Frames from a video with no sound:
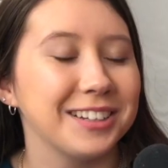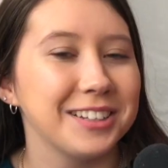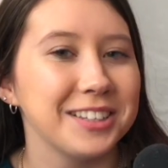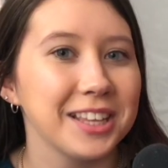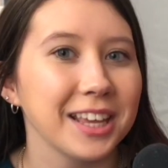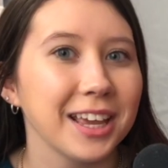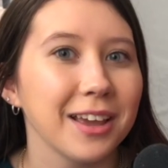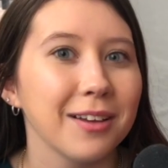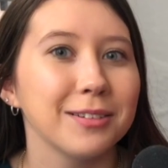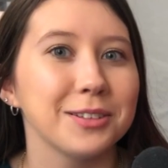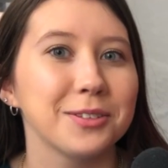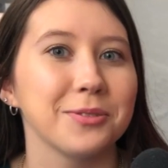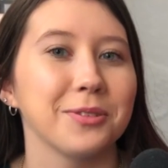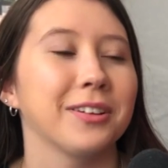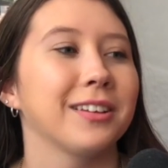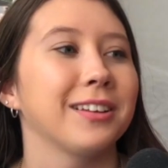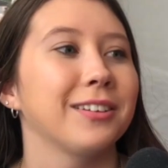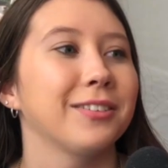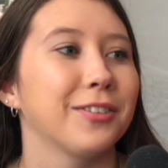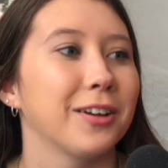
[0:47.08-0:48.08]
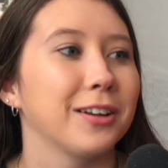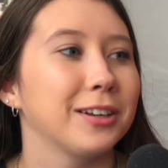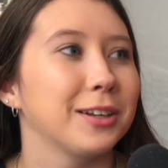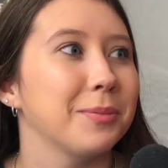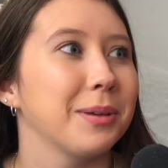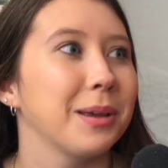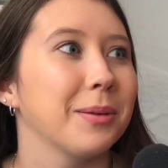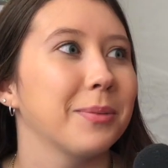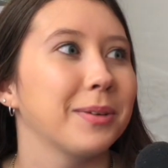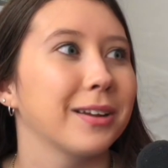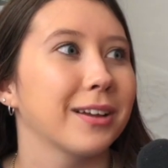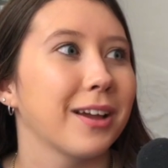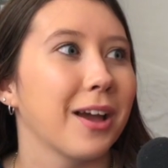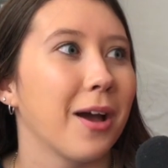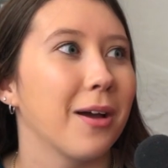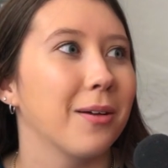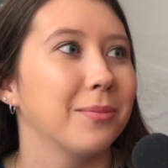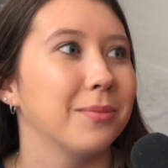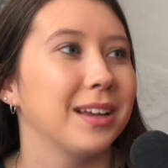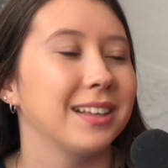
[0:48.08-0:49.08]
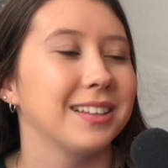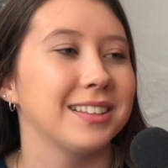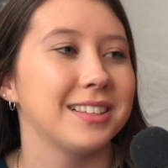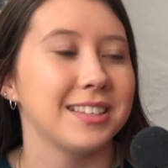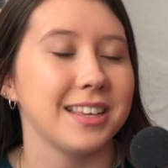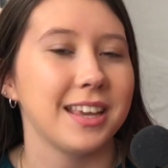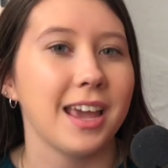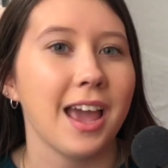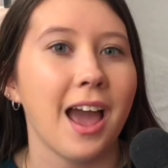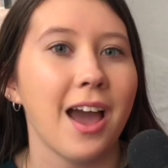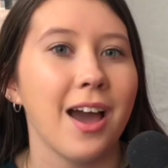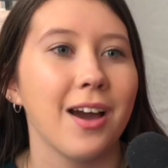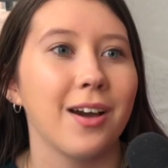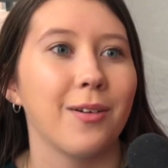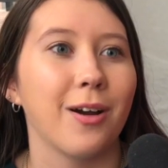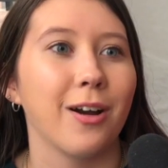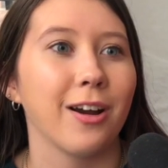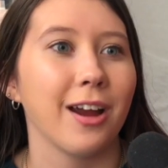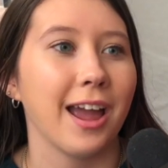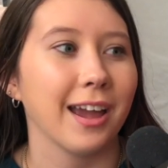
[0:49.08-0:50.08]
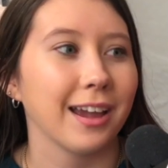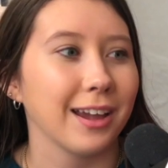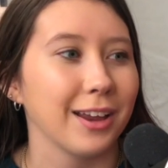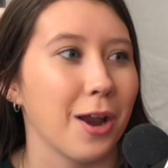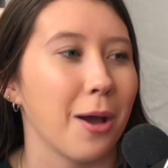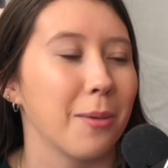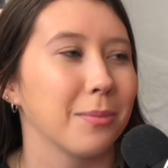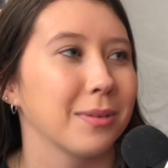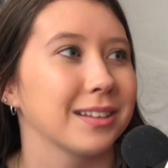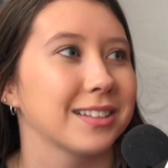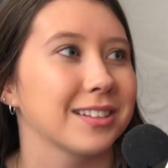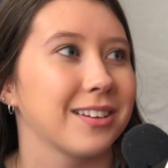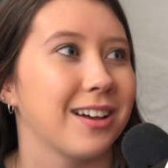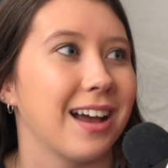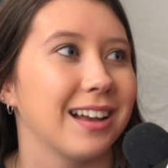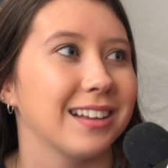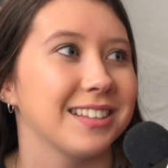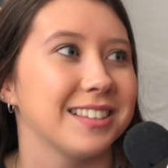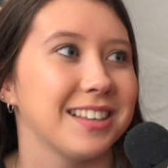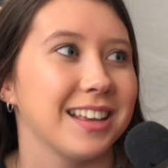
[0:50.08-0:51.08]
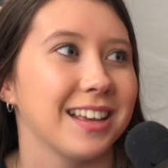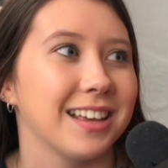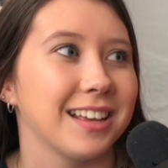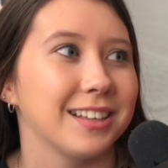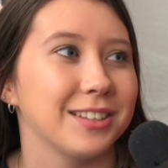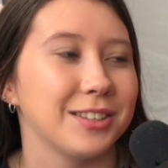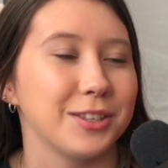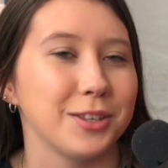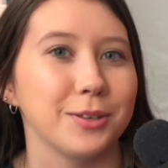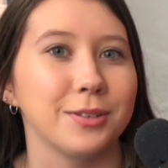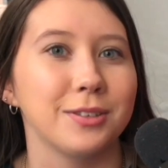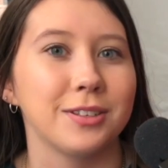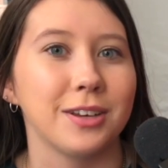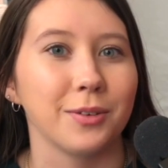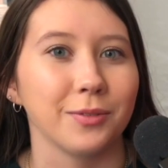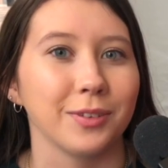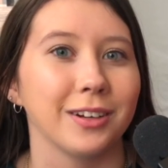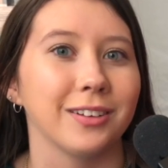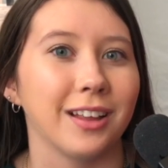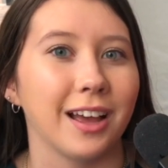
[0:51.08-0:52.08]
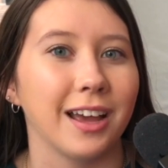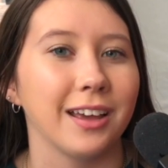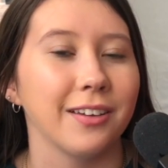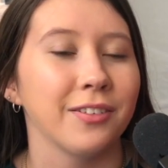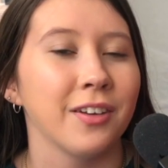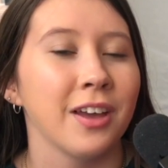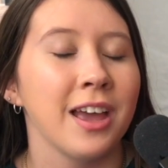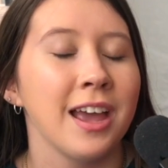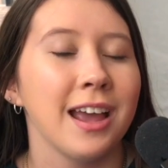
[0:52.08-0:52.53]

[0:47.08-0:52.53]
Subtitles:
just think it was really fun to be able to come and see how our economics class is used in real life